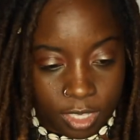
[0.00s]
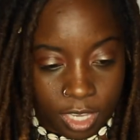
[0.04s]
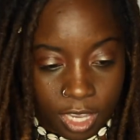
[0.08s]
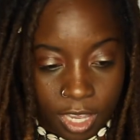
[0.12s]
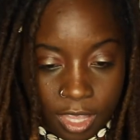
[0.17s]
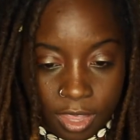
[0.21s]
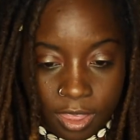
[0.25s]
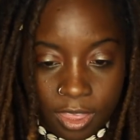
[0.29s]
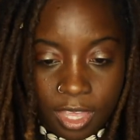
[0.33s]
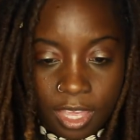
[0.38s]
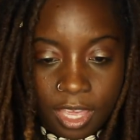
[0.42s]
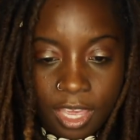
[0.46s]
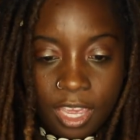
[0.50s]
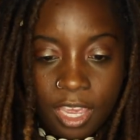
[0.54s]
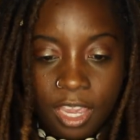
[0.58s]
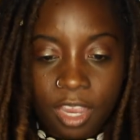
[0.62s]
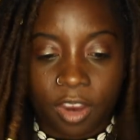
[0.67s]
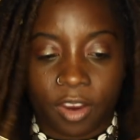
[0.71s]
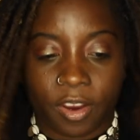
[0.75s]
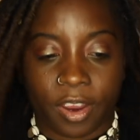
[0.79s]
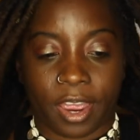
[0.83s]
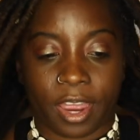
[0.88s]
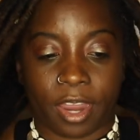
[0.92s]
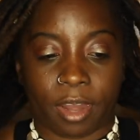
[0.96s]
take the
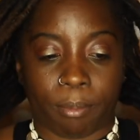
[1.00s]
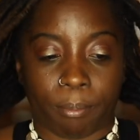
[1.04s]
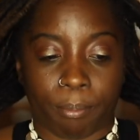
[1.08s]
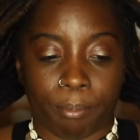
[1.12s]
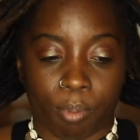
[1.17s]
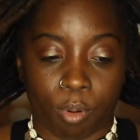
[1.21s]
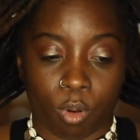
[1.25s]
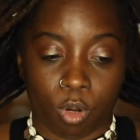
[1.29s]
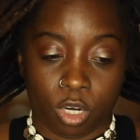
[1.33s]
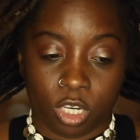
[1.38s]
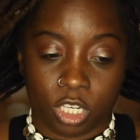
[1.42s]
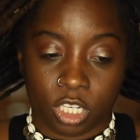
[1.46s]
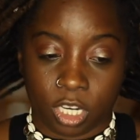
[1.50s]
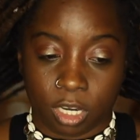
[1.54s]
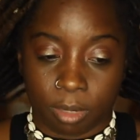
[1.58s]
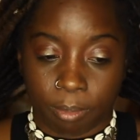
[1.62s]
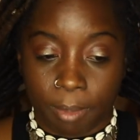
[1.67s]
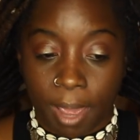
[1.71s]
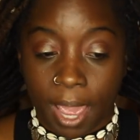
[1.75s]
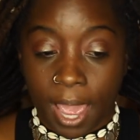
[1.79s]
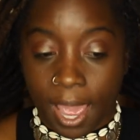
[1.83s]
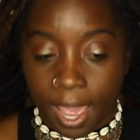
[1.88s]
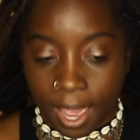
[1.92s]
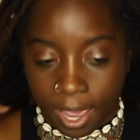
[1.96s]
hair and push it
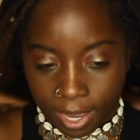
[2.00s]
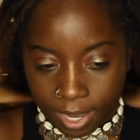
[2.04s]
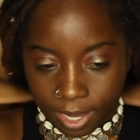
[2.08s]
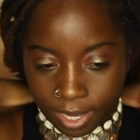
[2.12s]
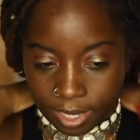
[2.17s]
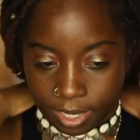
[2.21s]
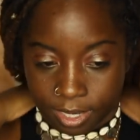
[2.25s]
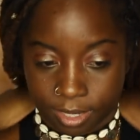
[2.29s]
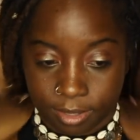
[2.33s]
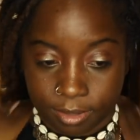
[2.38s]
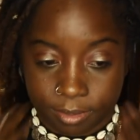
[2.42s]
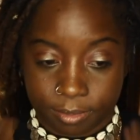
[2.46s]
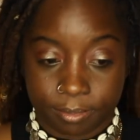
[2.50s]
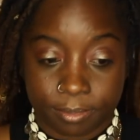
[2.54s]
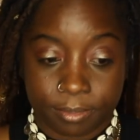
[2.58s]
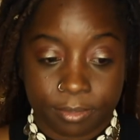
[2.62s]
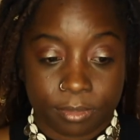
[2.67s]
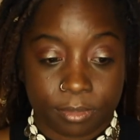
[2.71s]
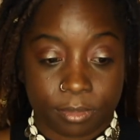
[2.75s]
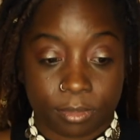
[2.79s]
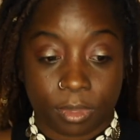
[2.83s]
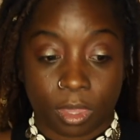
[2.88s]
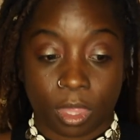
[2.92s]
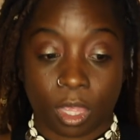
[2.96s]
back
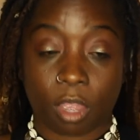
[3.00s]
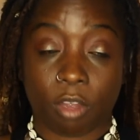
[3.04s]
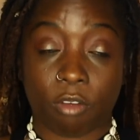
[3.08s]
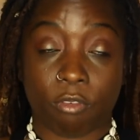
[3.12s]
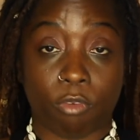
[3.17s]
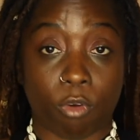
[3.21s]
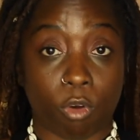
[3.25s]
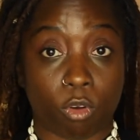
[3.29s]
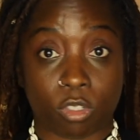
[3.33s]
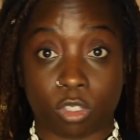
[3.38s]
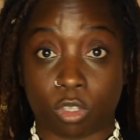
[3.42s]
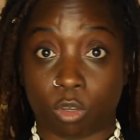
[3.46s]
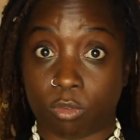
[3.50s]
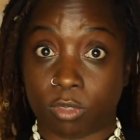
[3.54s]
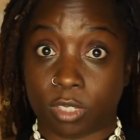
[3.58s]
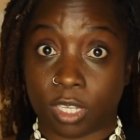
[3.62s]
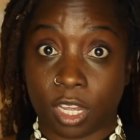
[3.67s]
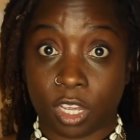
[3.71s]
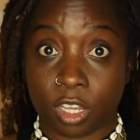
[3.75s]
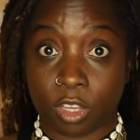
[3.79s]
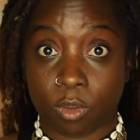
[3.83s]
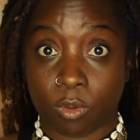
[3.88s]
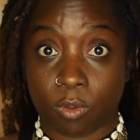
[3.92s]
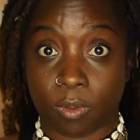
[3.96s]
Folks don't
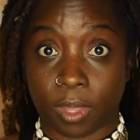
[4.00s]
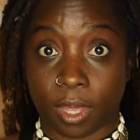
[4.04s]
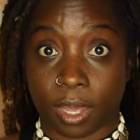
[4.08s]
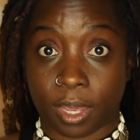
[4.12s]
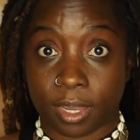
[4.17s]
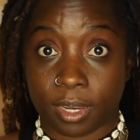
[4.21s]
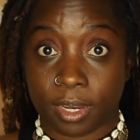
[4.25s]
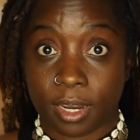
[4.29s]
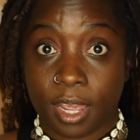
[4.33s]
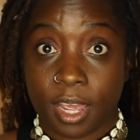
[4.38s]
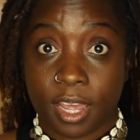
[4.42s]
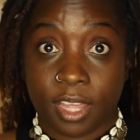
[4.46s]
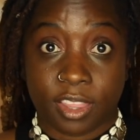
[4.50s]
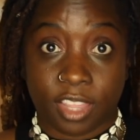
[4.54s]
tell you that.